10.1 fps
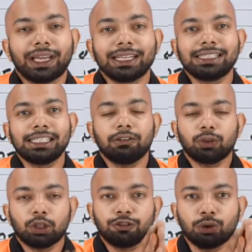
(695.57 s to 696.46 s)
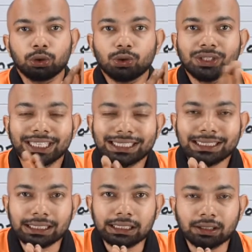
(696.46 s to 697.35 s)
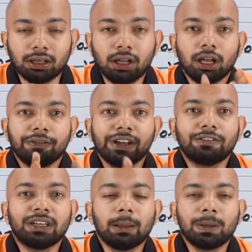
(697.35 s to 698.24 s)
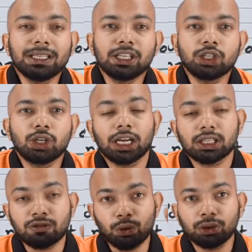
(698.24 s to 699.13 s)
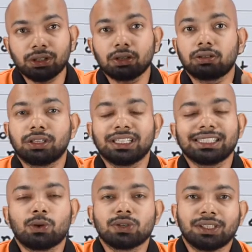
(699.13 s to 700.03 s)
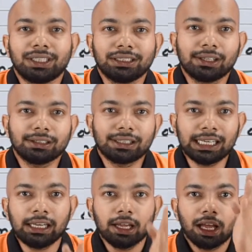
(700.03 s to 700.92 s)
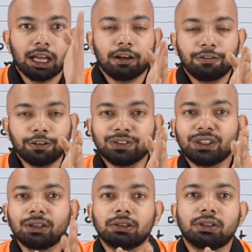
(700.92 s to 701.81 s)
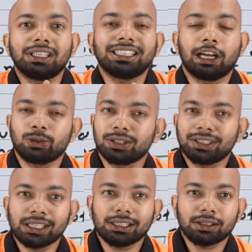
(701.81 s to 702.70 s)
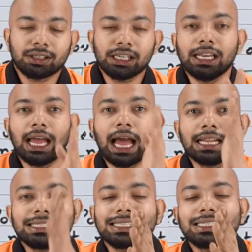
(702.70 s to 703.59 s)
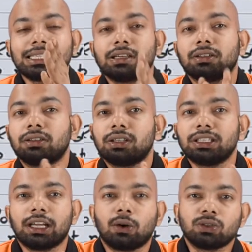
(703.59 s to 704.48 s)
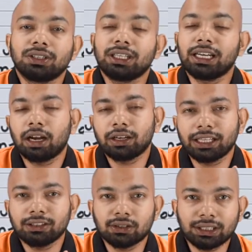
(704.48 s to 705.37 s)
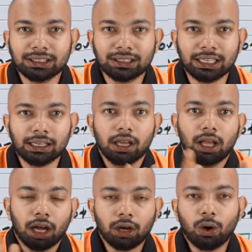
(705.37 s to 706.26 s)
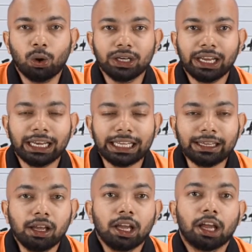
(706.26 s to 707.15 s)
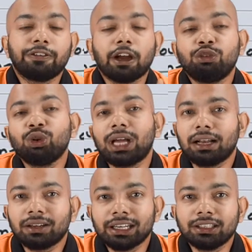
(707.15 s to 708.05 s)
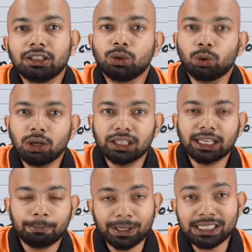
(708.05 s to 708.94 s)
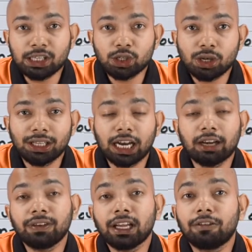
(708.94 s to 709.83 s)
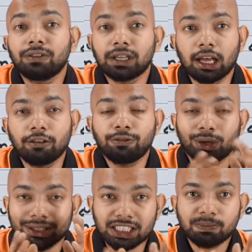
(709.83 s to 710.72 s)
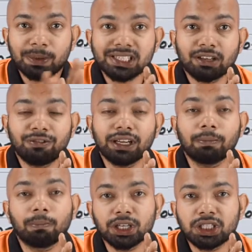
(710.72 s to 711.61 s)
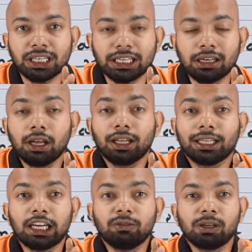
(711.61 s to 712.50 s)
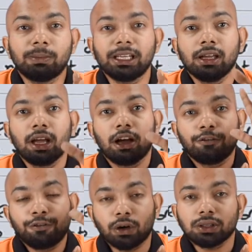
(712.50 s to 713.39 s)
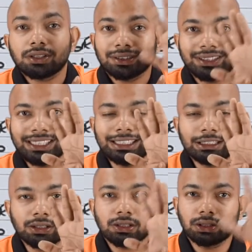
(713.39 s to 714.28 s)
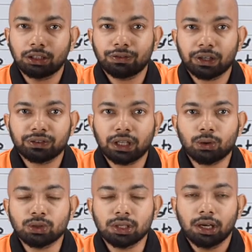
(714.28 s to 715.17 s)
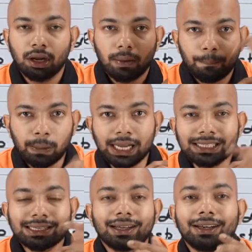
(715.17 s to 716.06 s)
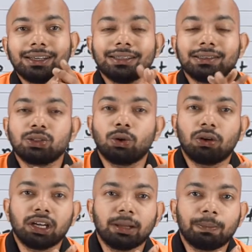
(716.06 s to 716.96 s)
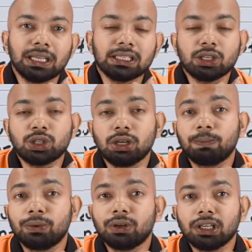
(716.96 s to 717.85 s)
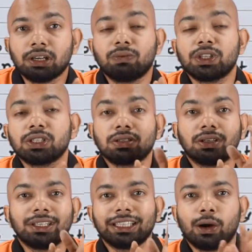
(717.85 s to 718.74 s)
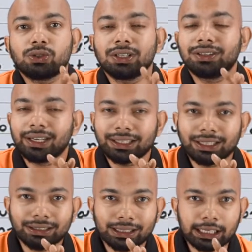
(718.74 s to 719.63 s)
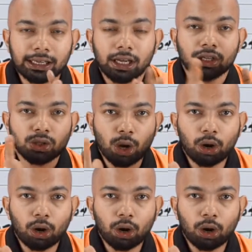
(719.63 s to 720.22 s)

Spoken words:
can see, for the 4th to 6th year, we have depreciation as 4th year 30,333, 5th year 30,333, and 6th year 30,333. Accordingly, if you have to calculate the total depreciation that we have done for this specific machine, that will be first 3 years 35,000 plus current year's total depreciation per year, which is 30,333. So